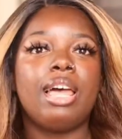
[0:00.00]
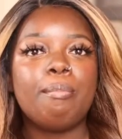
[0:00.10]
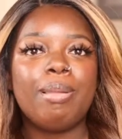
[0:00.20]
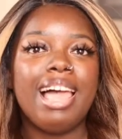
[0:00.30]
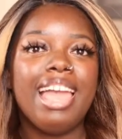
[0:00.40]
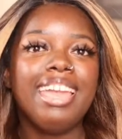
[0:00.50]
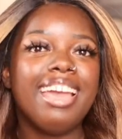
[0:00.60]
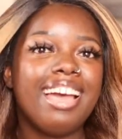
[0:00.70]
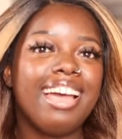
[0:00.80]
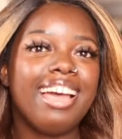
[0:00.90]
curly,
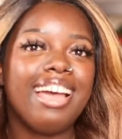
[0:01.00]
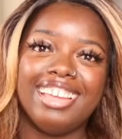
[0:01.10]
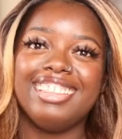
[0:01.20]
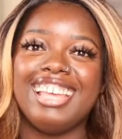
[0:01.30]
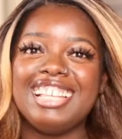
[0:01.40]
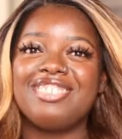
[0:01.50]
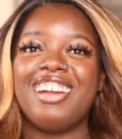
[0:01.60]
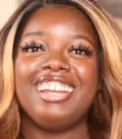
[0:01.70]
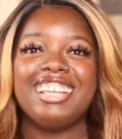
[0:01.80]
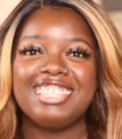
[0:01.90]
kinky coily,
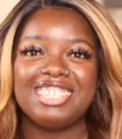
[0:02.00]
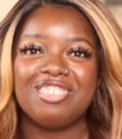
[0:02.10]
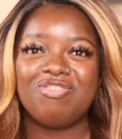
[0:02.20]
natural textured